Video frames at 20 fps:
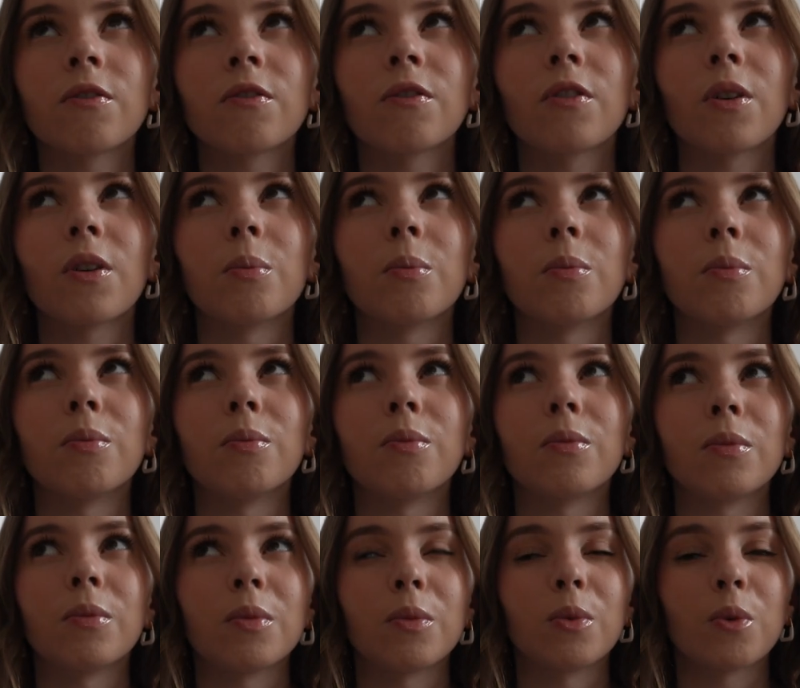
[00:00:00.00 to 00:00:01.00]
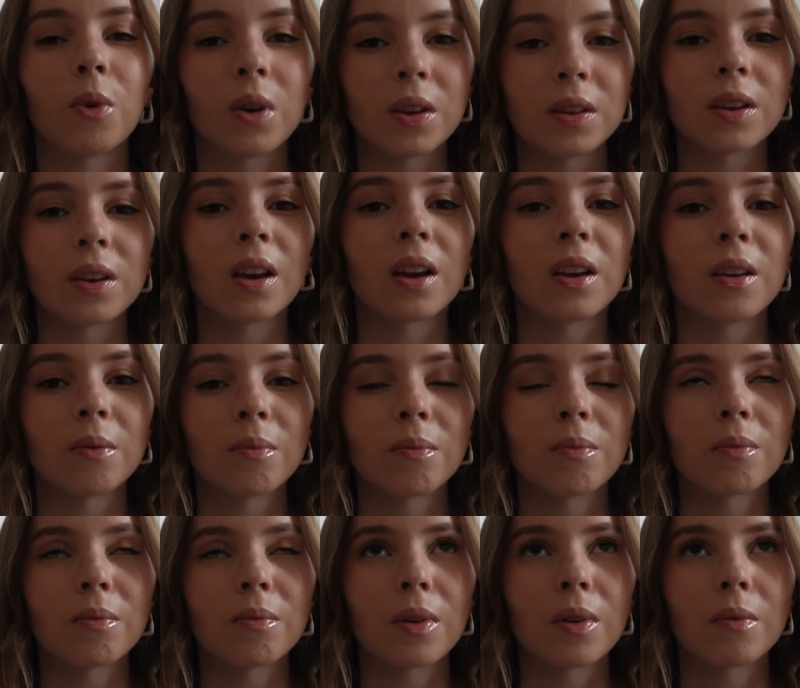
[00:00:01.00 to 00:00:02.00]
from one day
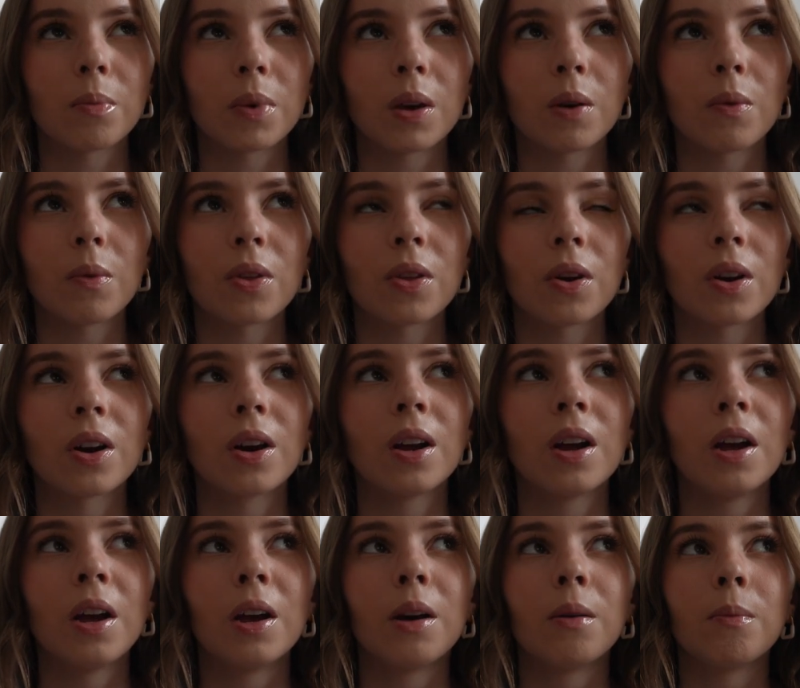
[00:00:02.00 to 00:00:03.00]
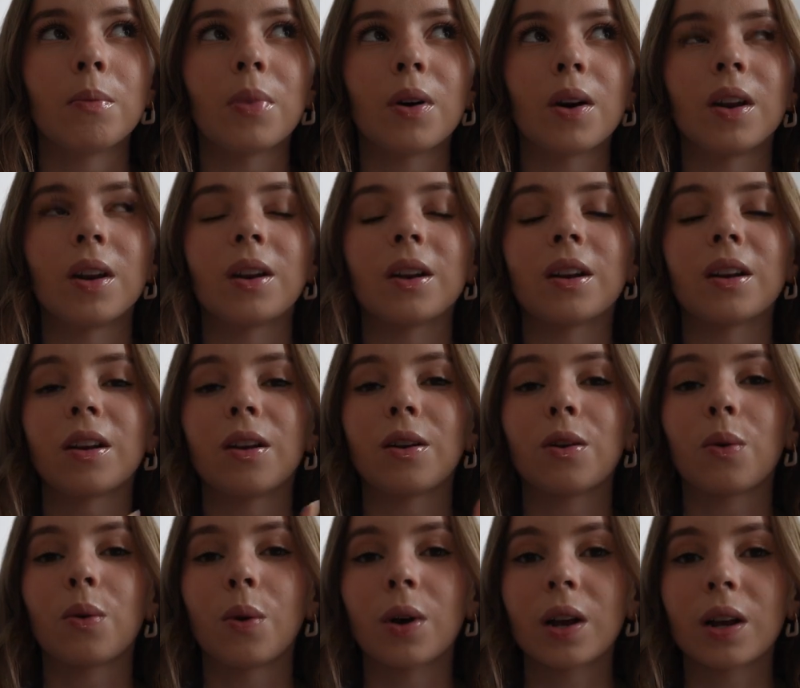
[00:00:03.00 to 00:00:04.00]
being with her but
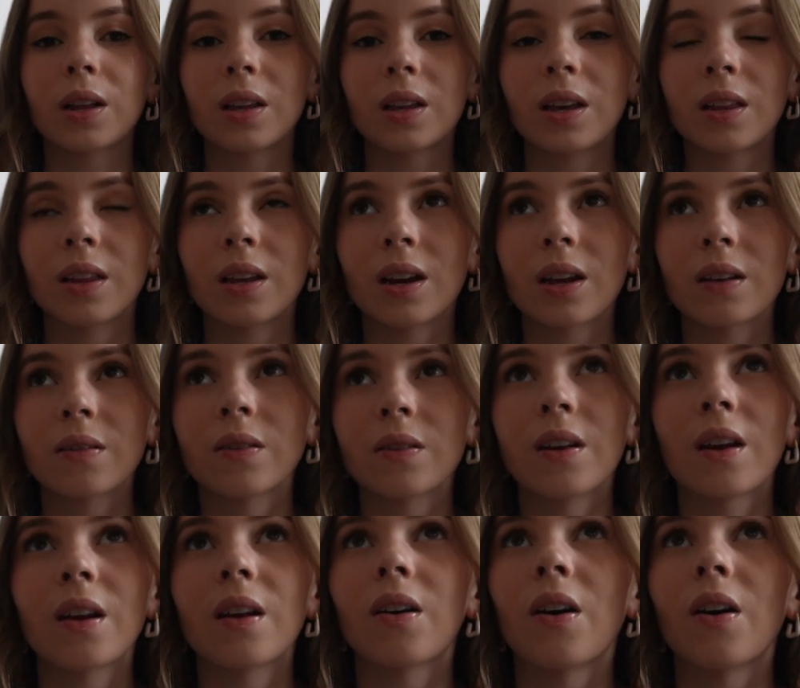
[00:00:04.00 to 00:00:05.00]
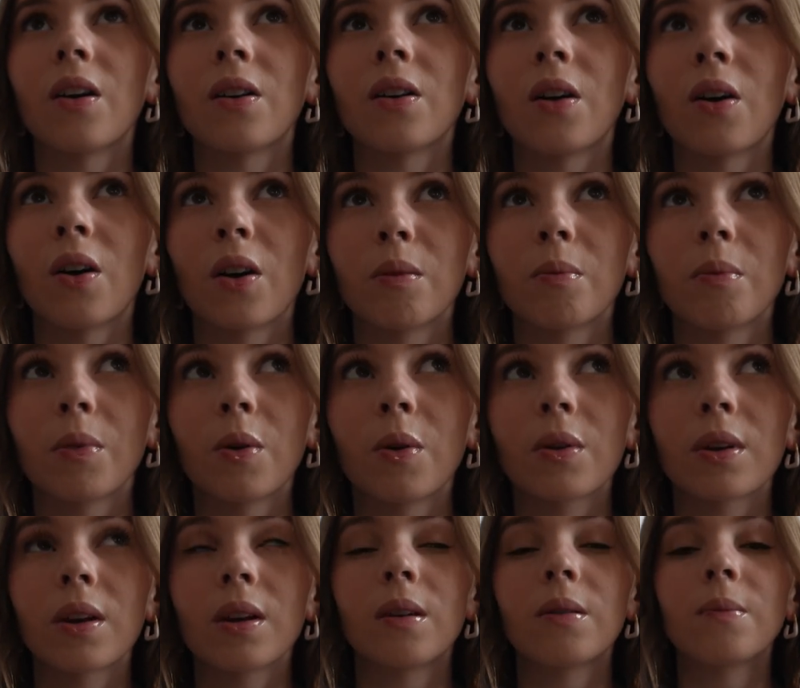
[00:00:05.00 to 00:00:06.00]
quickly the next day got
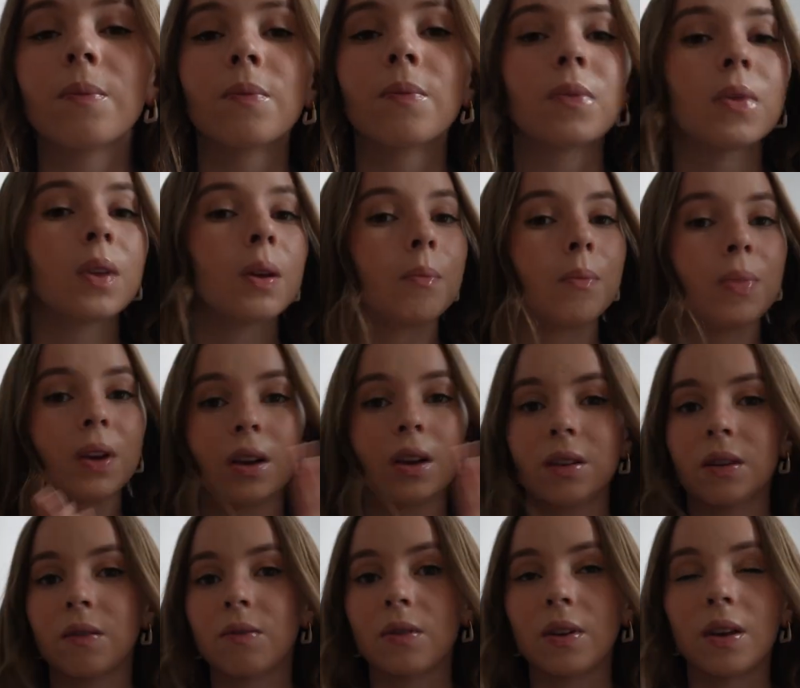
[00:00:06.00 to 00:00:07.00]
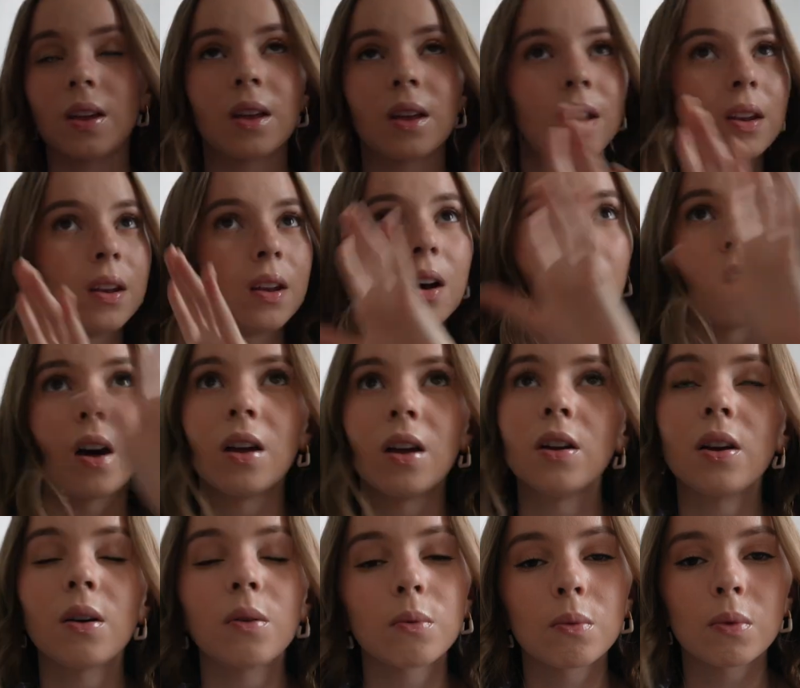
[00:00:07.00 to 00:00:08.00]
heartbroken because of an
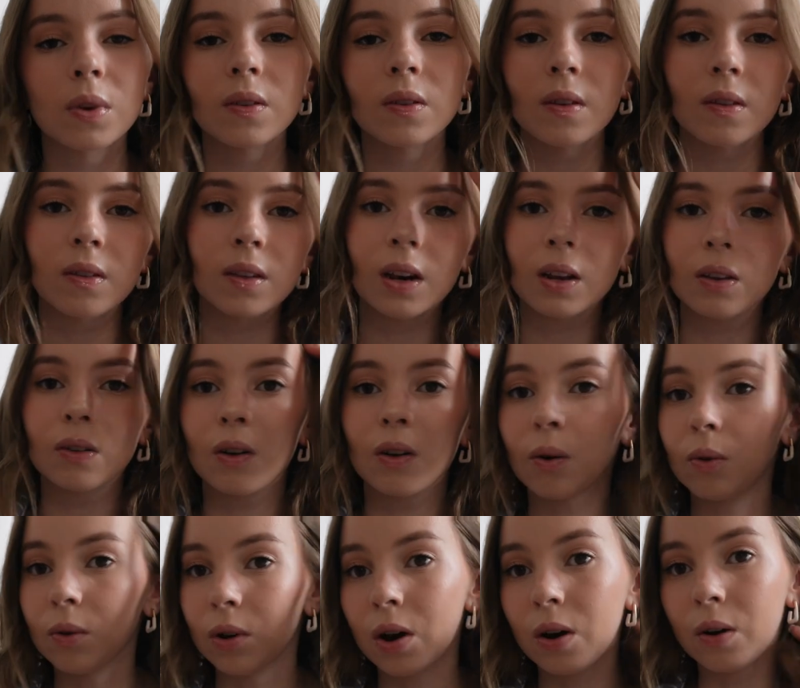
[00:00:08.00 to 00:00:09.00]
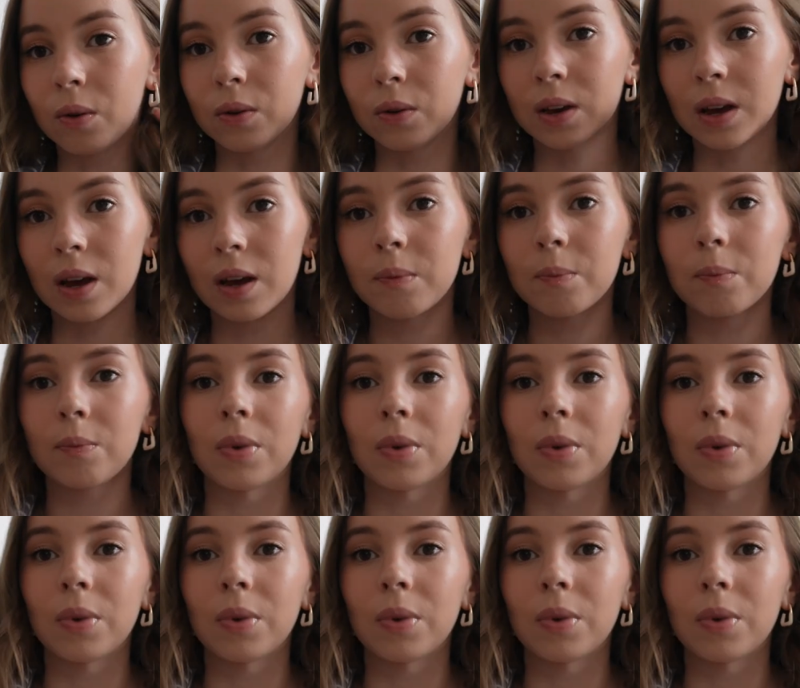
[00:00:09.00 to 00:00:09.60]
unknown reason that I don't know yet.